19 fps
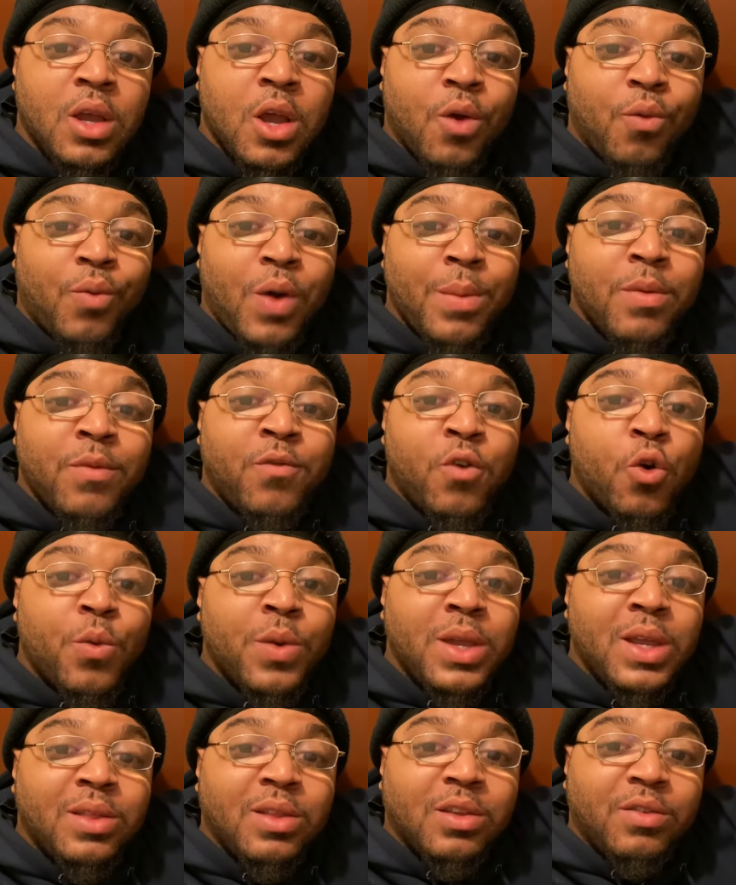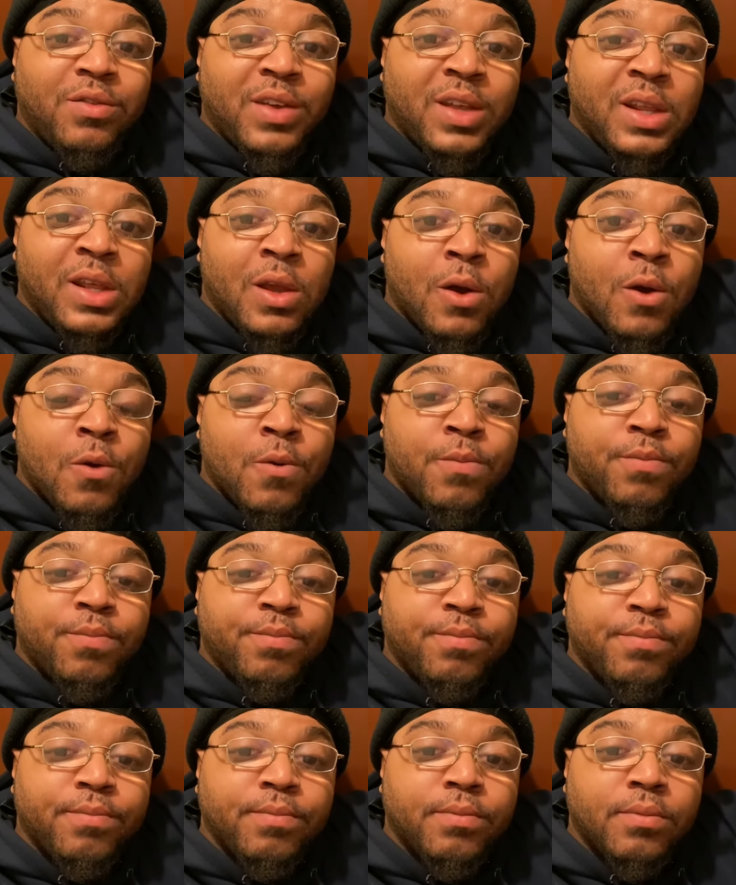Right before we end this video,
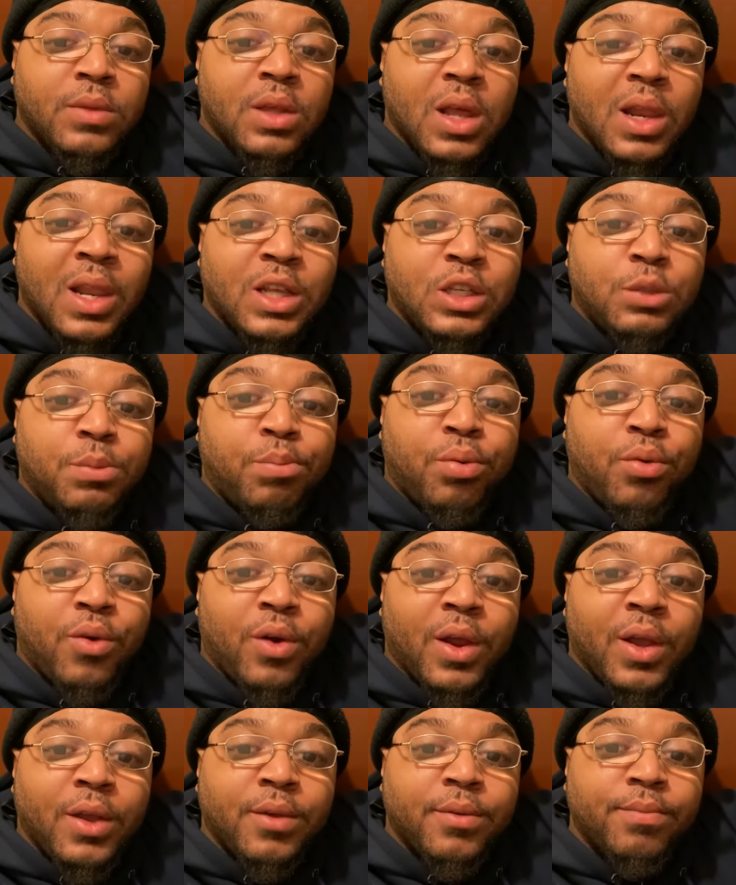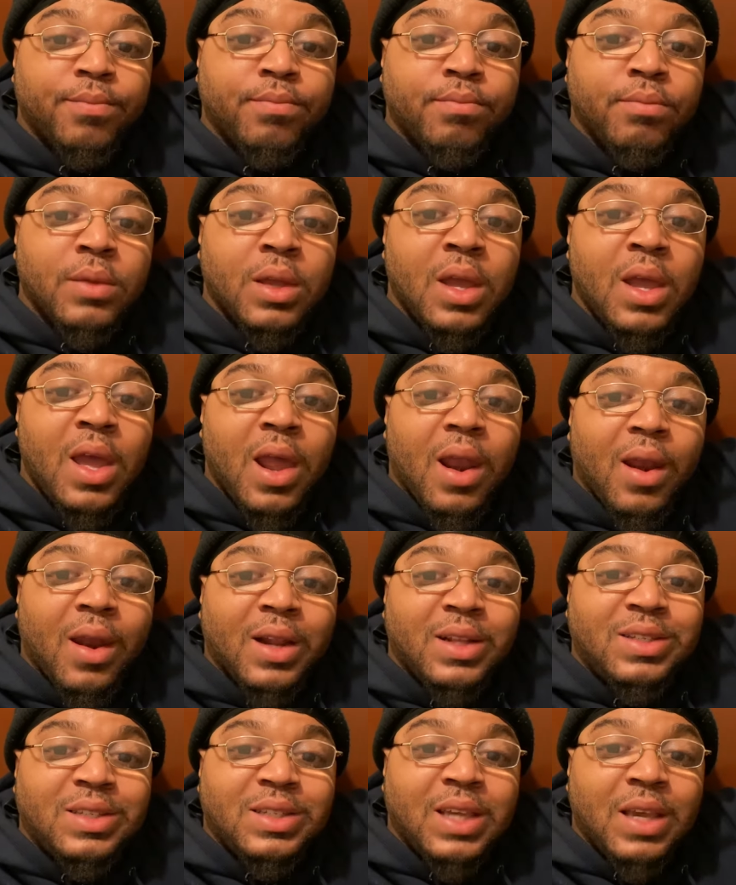let's pray.
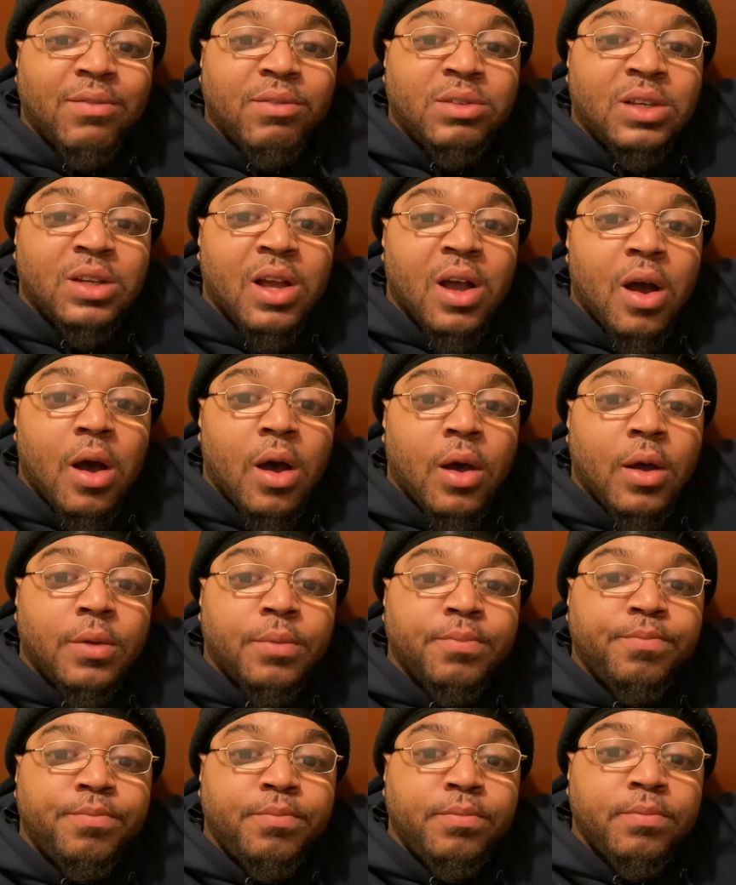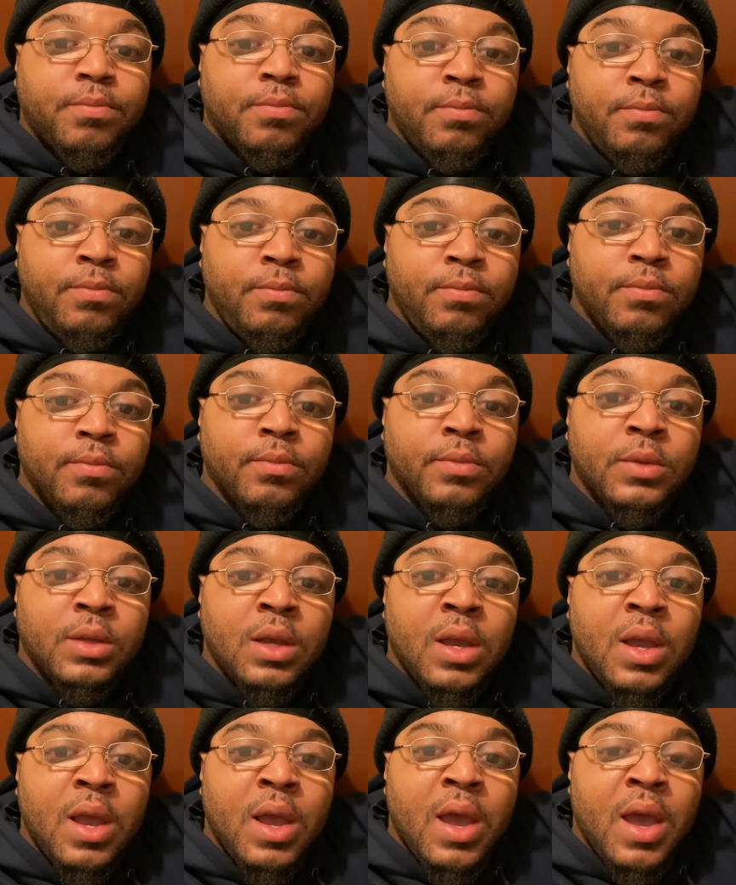Let's give it to God.
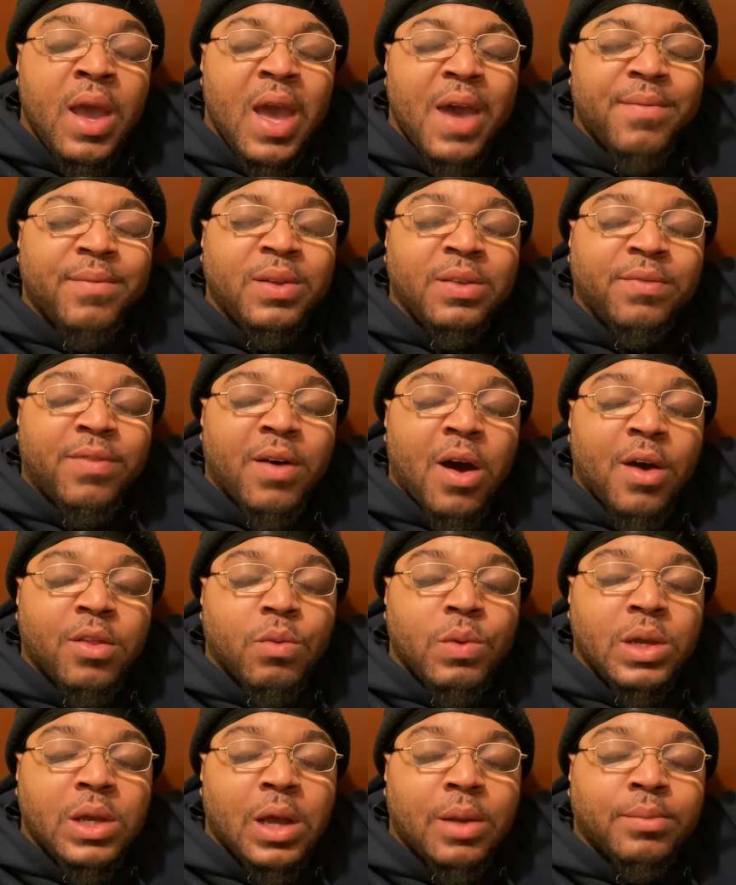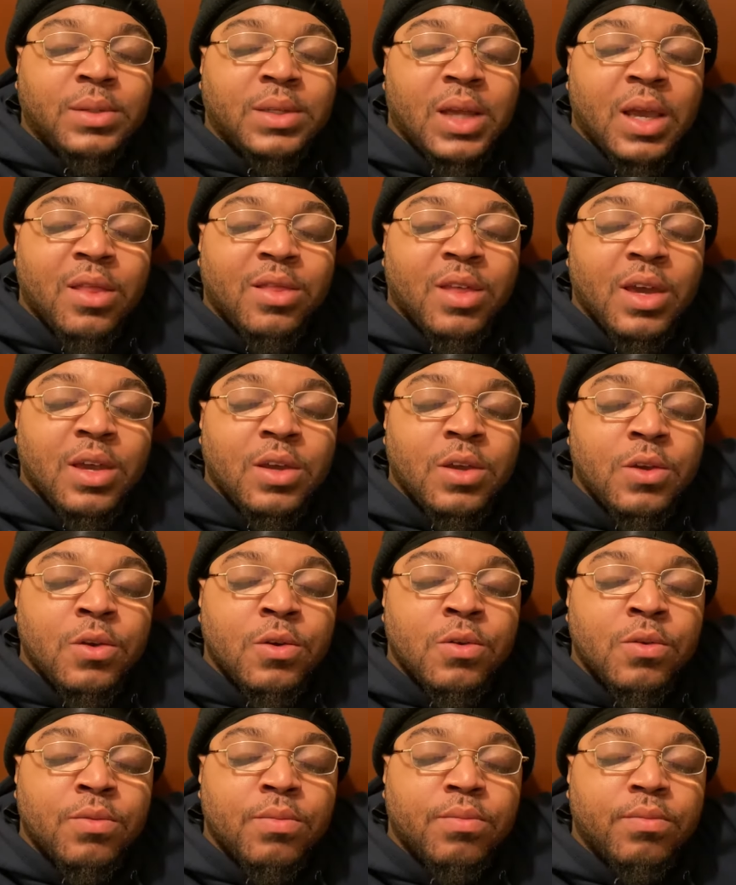Heavenly Father, we come saying thank you.
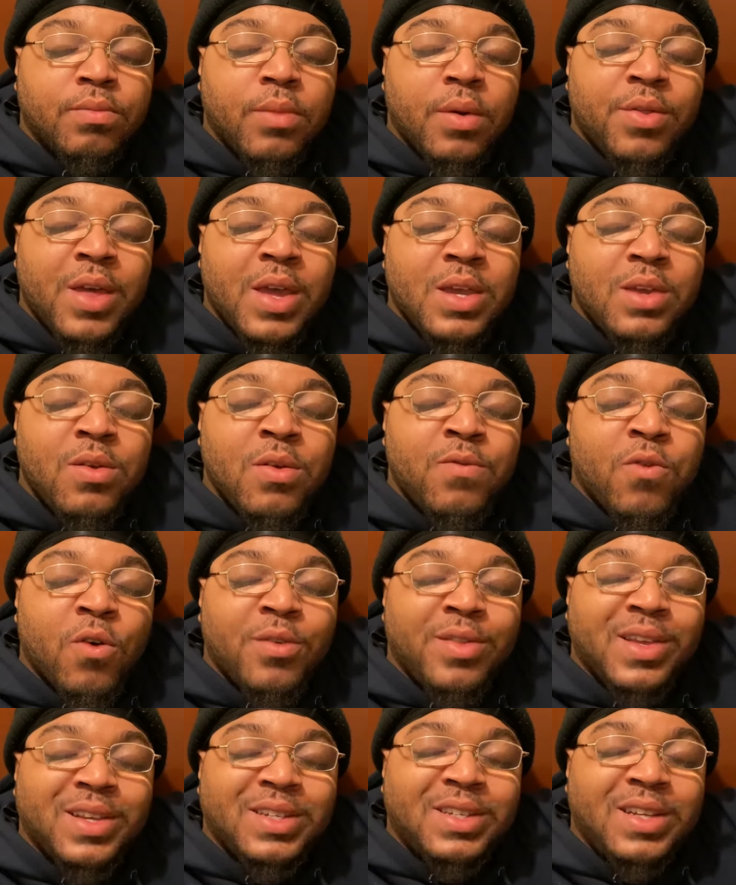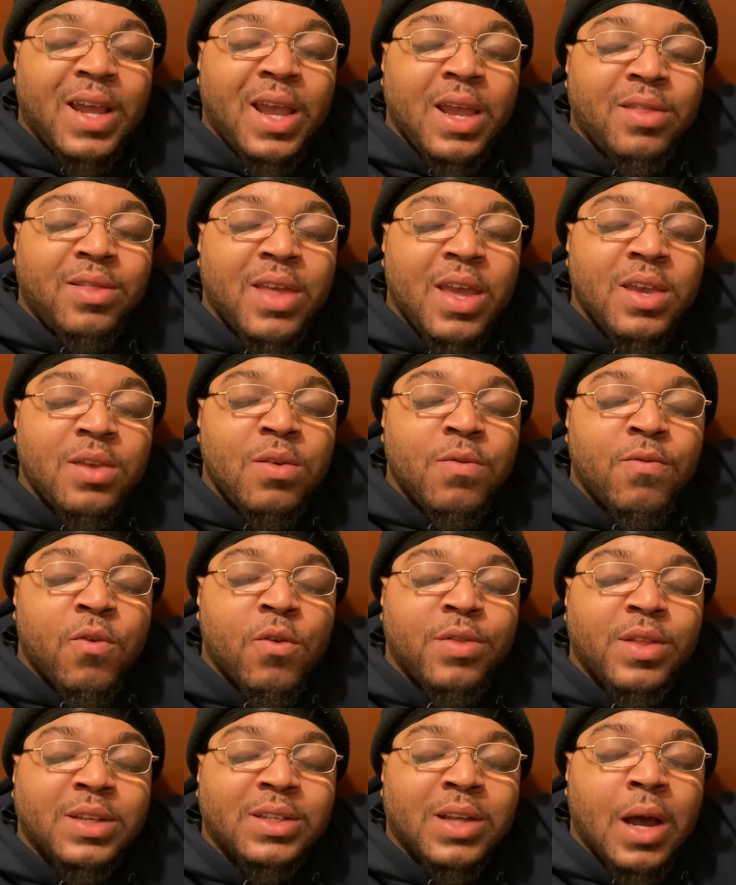Thank you for this day. Thank you for
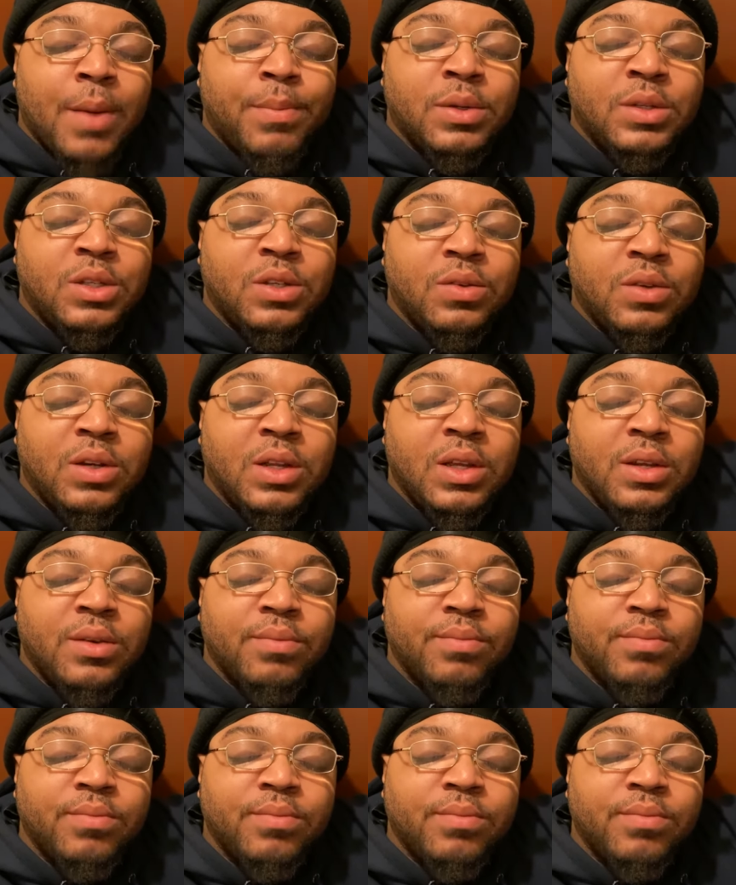this opportunity.